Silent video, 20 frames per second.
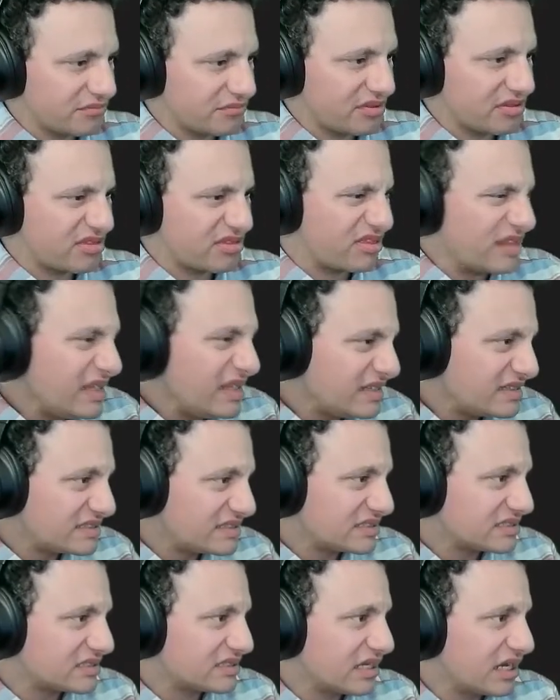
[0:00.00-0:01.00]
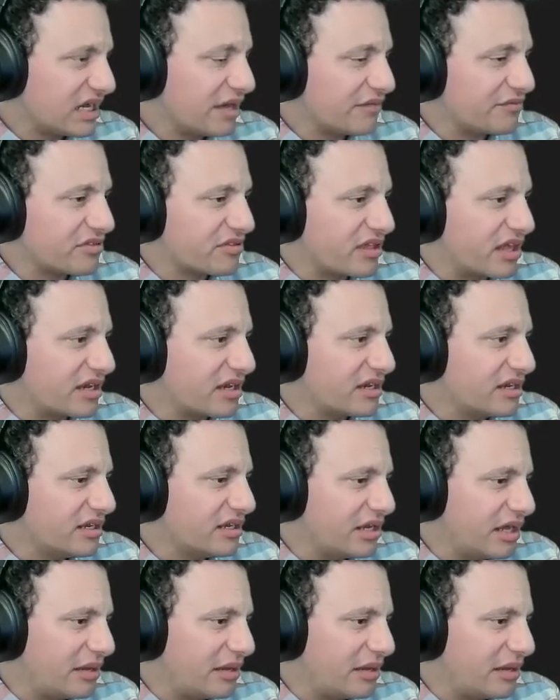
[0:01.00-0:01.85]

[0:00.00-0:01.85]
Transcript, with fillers: seat. I haven't sat in it.